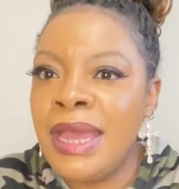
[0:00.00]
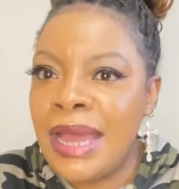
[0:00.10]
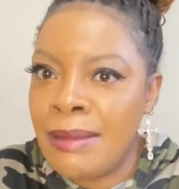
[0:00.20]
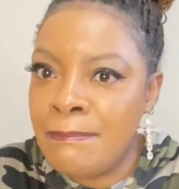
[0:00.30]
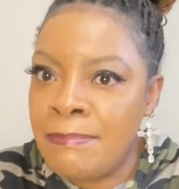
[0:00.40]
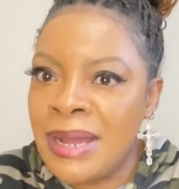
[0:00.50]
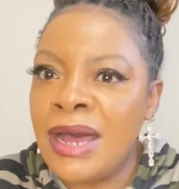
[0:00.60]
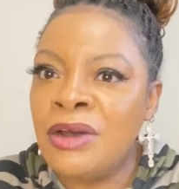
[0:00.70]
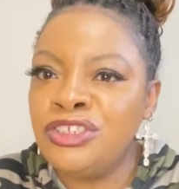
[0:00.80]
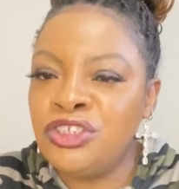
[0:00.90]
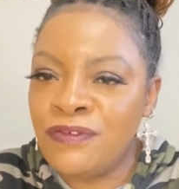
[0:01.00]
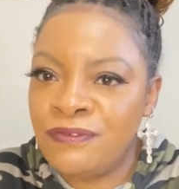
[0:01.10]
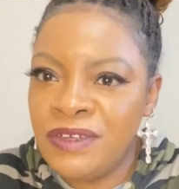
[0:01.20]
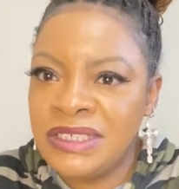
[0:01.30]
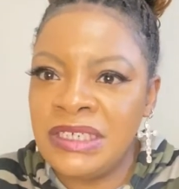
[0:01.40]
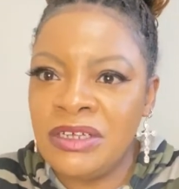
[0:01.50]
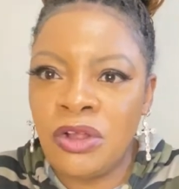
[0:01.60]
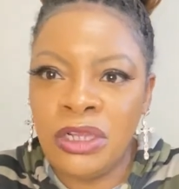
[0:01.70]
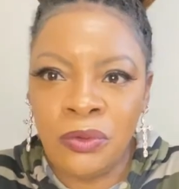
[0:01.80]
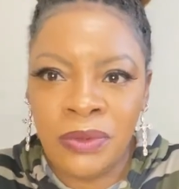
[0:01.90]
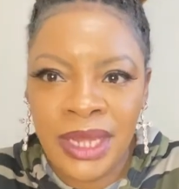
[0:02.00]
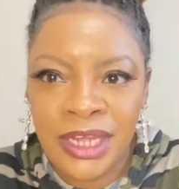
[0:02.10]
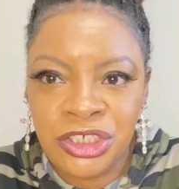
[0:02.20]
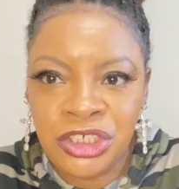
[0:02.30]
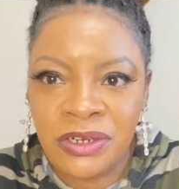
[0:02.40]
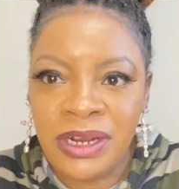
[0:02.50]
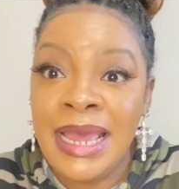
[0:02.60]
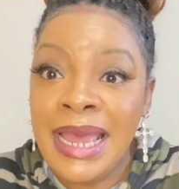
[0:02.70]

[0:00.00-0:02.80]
about your physical location.